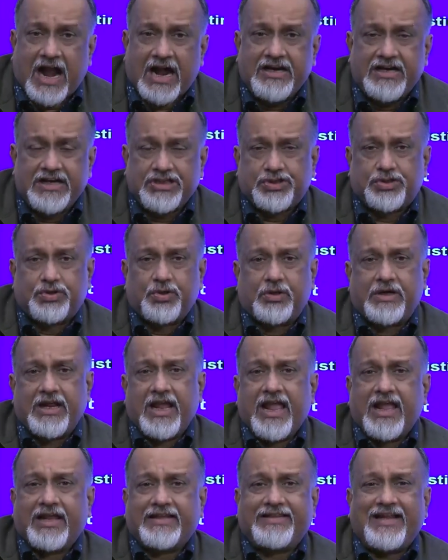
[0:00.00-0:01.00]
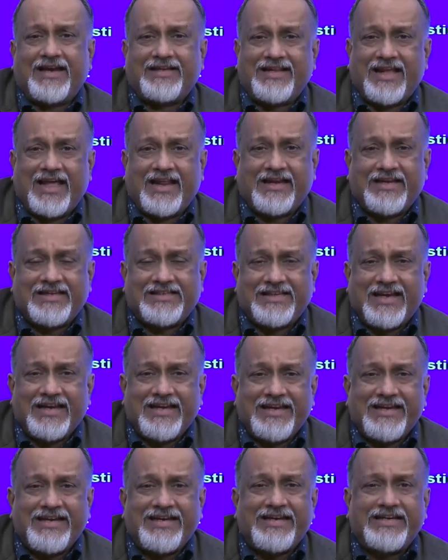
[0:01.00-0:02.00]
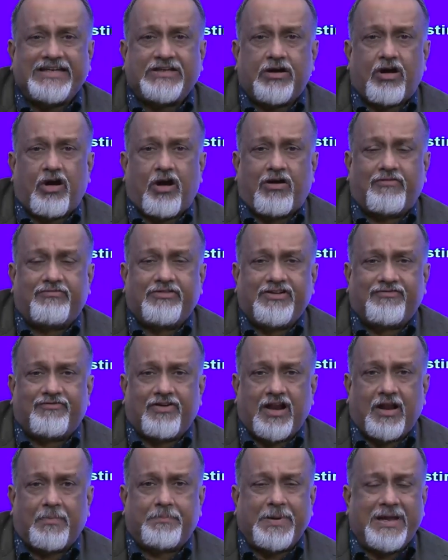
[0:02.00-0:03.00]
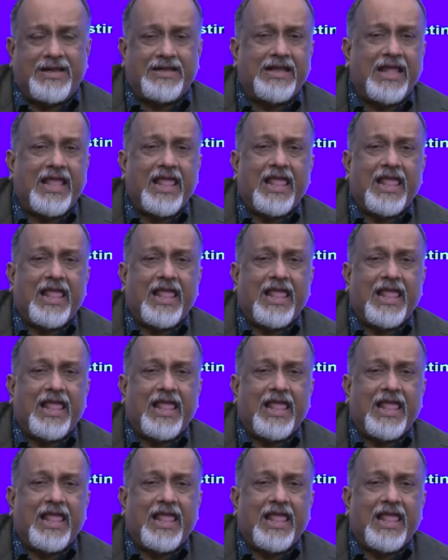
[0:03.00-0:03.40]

understood that there is a need of developing